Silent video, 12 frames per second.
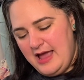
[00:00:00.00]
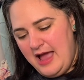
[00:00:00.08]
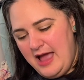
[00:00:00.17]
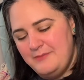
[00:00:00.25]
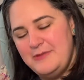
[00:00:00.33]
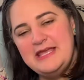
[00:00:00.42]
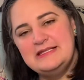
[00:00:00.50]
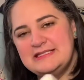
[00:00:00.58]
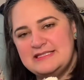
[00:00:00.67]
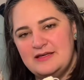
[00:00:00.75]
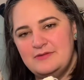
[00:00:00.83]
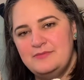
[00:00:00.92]
I made
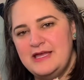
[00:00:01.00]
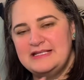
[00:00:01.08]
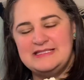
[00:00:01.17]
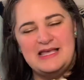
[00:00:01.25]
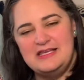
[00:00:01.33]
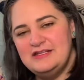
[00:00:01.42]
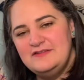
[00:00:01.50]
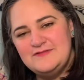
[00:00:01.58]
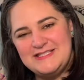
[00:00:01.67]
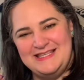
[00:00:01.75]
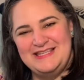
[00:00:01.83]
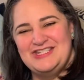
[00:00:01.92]
some executive
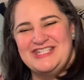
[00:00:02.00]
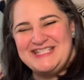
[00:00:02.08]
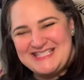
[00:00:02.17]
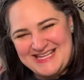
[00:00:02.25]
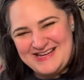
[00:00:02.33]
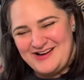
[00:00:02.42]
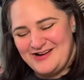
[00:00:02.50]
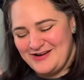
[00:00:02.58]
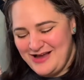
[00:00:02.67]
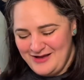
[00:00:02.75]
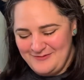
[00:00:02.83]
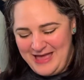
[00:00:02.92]
decisions here
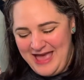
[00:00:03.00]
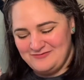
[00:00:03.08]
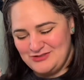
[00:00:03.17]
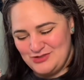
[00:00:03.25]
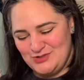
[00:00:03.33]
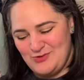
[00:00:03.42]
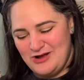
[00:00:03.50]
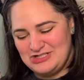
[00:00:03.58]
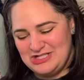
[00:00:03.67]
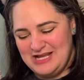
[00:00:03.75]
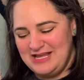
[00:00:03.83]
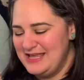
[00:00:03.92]
after
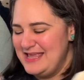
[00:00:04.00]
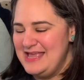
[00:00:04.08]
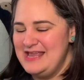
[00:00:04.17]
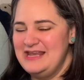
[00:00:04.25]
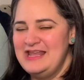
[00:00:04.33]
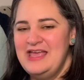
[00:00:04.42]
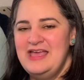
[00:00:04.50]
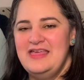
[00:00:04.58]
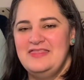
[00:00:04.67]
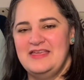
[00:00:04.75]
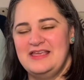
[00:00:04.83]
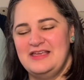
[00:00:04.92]
swatching and
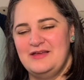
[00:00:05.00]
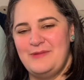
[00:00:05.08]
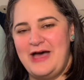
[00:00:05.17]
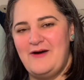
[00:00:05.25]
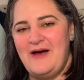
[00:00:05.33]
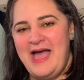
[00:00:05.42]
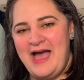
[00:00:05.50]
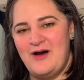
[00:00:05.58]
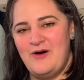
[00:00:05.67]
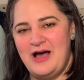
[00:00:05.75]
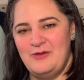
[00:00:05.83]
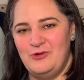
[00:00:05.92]
thinking about how
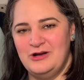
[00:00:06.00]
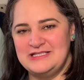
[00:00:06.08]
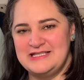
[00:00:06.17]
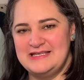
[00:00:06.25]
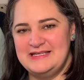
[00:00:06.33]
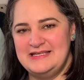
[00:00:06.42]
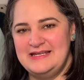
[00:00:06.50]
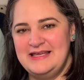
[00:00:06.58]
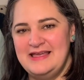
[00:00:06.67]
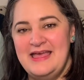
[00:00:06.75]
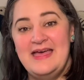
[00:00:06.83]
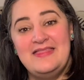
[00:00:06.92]
I wanted
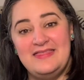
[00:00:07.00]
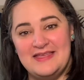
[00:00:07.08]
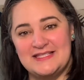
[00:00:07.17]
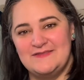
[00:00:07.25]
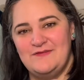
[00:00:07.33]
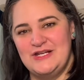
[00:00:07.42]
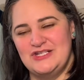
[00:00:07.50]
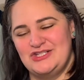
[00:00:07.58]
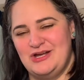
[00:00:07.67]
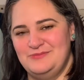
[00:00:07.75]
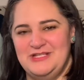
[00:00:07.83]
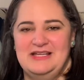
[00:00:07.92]
this finished
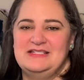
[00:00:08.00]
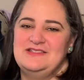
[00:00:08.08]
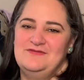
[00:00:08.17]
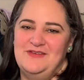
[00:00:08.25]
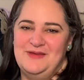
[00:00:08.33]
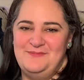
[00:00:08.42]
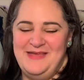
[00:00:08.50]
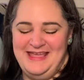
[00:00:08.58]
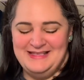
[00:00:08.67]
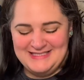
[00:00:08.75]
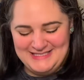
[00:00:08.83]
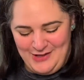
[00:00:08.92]
object to fit me.
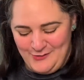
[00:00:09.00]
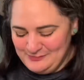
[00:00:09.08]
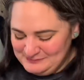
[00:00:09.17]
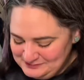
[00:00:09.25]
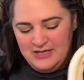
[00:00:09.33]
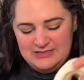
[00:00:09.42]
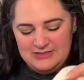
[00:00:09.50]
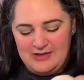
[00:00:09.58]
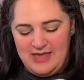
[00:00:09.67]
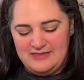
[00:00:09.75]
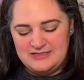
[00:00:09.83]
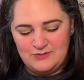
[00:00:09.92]
So
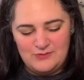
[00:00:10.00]
yeah, this will